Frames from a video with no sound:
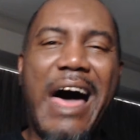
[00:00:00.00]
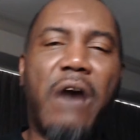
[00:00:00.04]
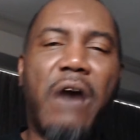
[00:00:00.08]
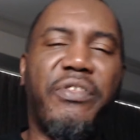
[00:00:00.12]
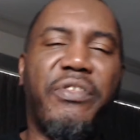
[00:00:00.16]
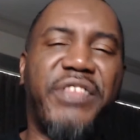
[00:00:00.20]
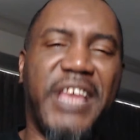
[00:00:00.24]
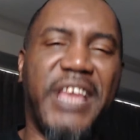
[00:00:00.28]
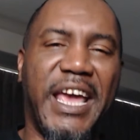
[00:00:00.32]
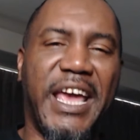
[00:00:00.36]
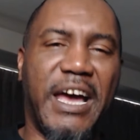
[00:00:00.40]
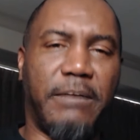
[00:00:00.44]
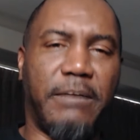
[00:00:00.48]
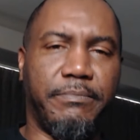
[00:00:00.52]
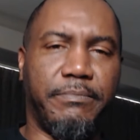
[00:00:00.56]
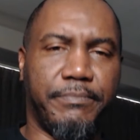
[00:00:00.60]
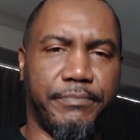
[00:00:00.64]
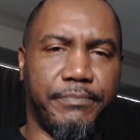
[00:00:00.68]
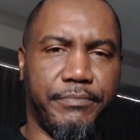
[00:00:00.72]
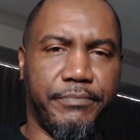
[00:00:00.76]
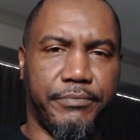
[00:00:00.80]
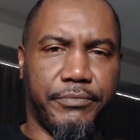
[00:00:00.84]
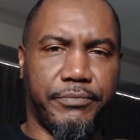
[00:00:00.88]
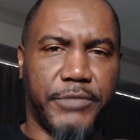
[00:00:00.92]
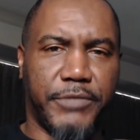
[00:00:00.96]
them
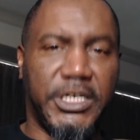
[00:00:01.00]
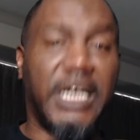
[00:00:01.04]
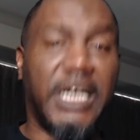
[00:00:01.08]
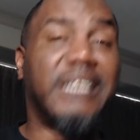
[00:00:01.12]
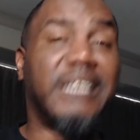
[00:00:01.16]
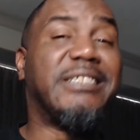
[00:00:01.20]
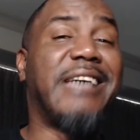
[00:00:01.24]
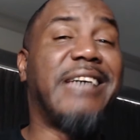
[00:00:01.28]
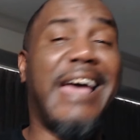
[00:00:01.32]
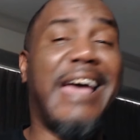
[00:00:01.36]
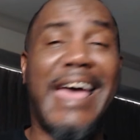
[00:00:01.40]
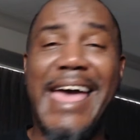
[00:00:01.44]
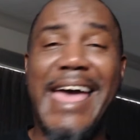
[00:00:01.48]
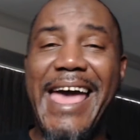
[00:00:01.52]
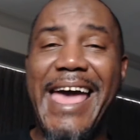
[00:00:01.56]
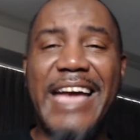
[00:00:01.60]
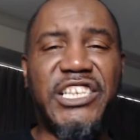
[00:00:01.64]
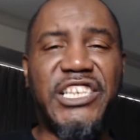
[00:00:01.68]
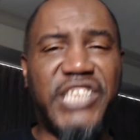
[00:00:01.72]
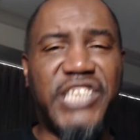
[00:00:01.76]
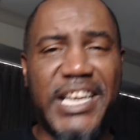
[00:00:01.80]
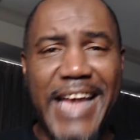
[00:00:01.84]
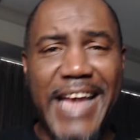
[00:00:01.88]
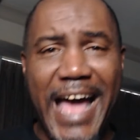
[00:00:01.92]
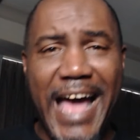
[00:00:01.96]
to hash
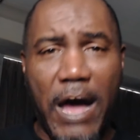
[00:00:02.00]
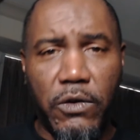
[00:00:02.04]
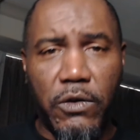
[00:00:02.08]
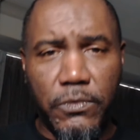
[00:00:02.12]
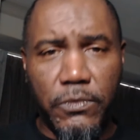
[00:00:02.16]
it out.